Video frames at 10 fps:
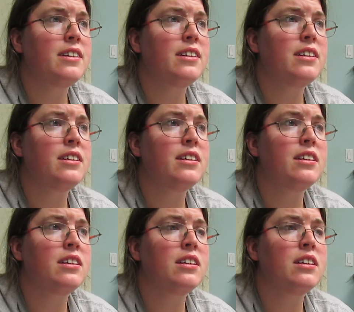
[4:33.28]

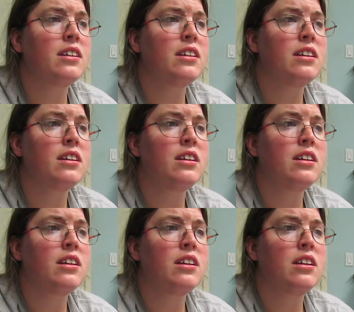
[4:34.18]

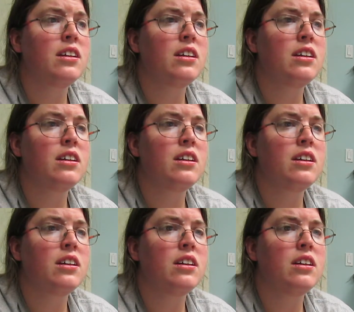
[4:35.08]

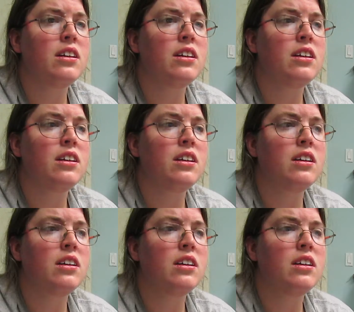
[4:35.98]

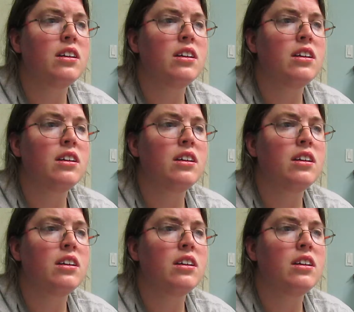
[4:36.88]
Nothing is said.